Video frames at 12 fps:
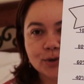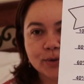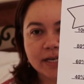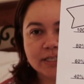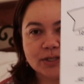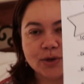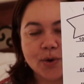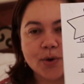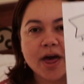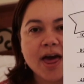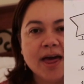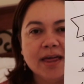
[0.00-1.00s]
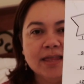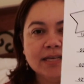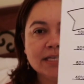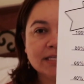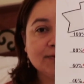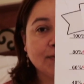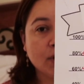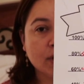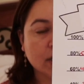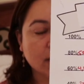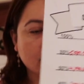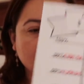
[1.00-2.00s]
doing so this is very
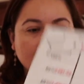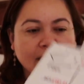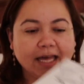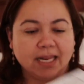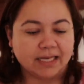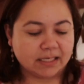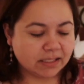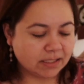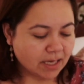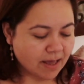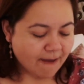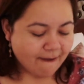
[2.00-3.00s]
good it is